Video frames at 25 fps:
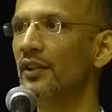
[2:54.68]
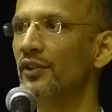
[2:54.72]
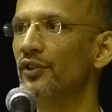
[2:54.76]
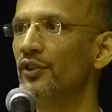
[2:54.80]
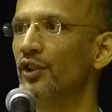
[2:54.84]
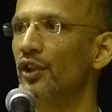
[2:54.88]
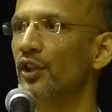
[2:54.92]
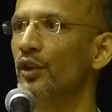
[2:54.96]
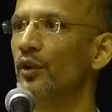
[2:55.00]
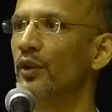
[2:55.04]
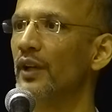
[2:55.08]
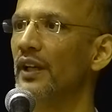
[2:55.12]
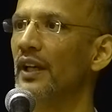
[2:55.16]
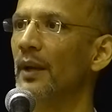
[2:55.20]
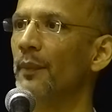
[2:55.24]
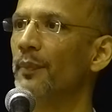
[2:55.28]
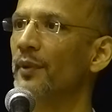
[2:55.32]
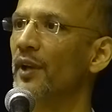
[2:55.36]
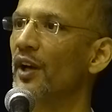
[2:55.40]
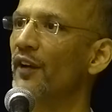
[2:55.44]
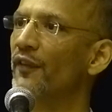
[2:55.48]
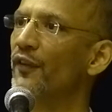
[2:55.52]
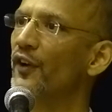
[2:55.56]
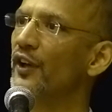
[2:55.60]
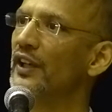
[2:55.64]
So you can
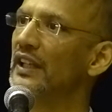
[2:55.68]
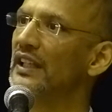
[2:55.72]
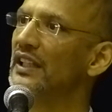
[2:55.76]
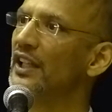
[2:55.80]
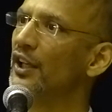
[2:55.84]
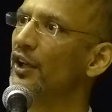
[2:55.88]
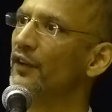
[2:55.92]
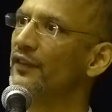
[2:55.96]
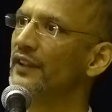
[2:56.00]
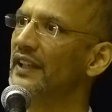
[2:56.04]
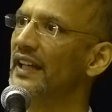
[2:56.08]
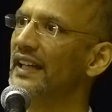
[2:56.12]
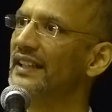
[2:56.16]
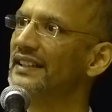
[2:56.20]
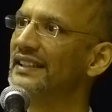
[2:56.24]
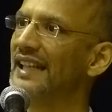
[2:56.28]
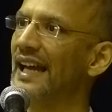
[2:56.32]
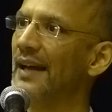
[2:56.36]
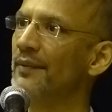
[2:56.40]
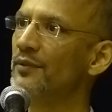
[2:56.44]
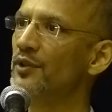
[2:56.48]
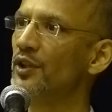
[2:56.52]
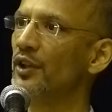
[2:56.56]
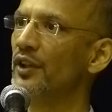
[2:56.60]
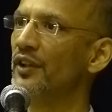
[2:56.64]
appear for either of the
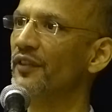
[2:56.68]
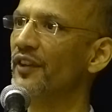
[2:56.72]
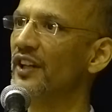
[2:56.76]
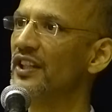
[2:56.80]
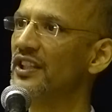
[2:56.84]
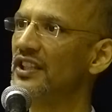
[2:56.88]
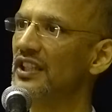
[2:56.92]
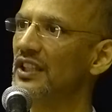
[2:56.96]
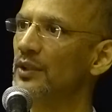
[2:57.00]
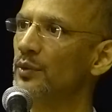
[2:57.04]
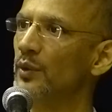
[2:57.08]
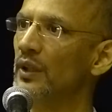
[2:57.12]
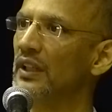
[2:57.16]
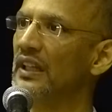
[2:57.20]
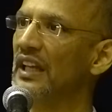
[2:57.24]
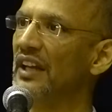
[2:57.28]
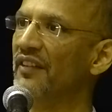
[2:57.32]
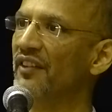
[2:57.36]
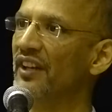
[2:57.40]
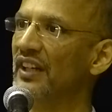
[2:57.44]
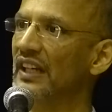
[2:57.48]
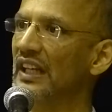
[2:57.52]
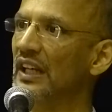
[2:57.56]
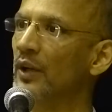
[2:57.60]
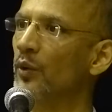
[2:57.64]
exams. Universities will
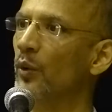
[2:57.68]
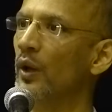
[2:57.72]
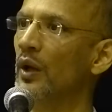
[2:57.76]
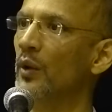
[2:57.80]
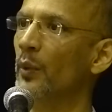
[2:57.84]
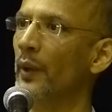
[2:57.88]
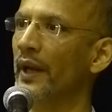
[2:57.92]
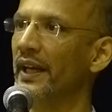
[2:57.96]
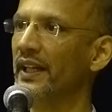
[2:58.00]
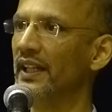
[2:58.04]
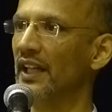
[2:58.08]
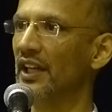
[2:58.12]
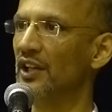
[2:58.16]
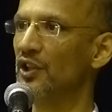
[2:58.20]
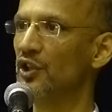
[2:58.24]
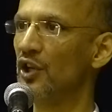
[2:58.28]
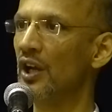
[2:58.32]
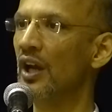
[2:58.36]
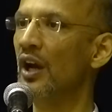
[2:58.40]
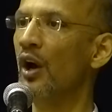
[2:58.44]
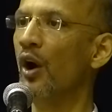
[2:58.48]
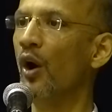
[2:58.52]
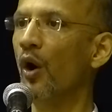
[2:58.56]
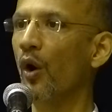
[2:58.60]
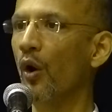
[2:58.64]
give it equal
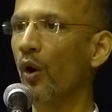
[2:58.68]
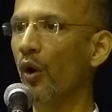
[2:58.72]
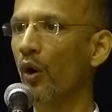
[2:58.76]
weightage.